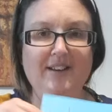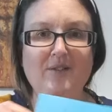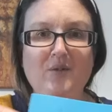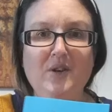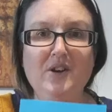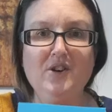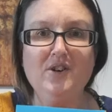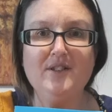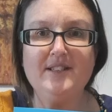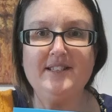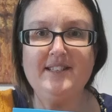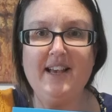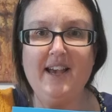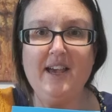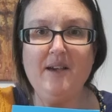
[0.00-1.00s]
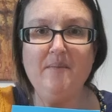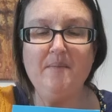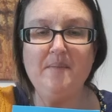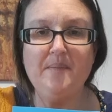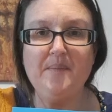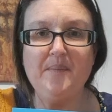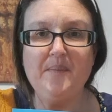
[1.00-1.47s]
Have we got the
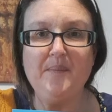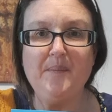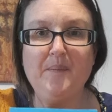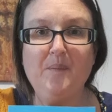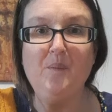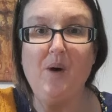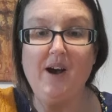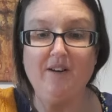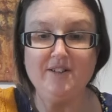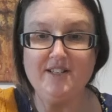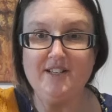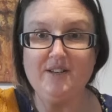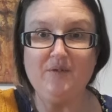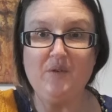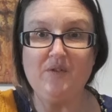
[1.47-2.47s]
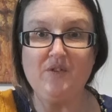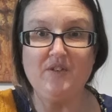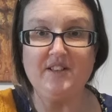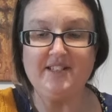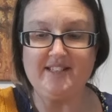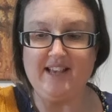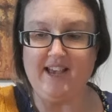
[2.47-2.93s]
same? Well done if we've
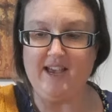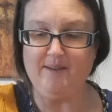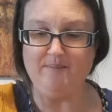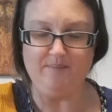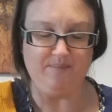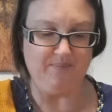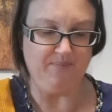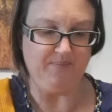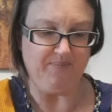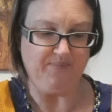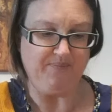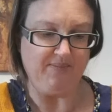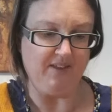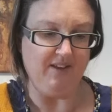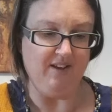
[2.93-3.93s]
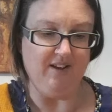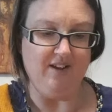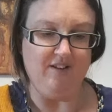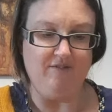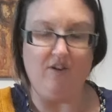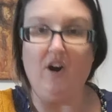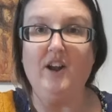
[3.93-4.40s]
got the same.
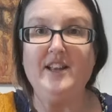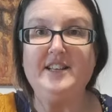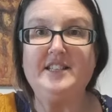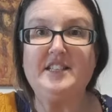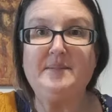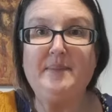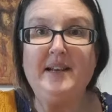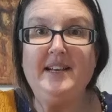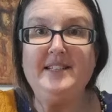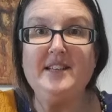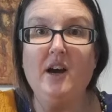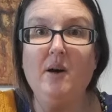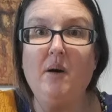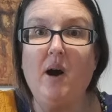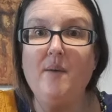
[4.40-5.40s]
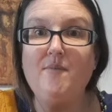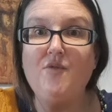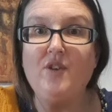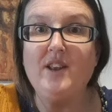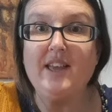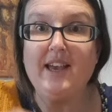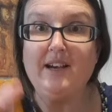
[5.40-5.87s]
Right, I need to speed up. I'm
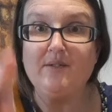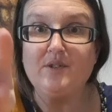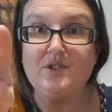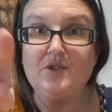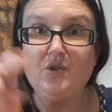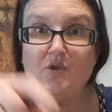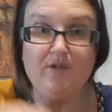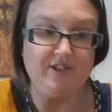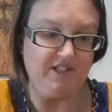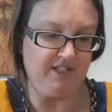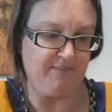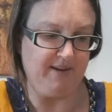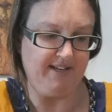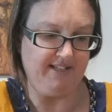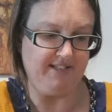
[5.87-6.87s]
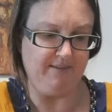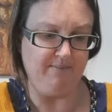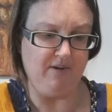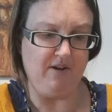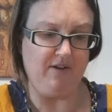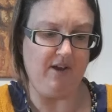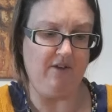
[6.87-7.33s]
running out of storage space in
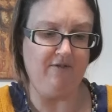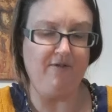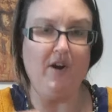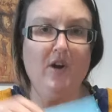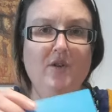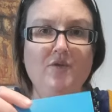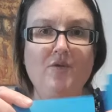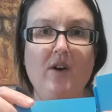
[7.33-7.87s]
my phone.